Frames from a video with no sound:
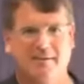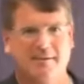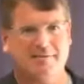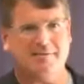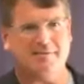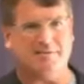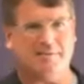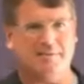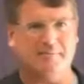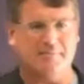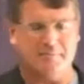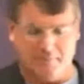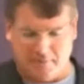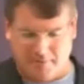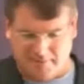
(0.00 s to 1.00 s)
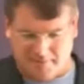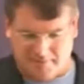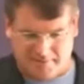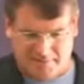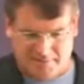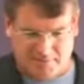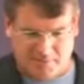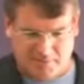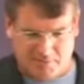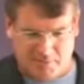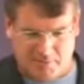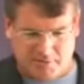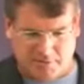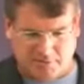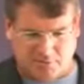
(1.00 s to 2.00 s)
That seems to
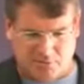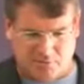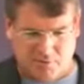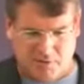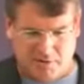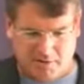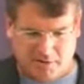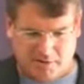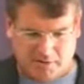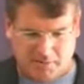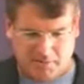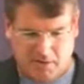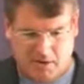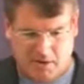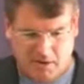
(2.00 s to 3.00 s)
be there's a trend there.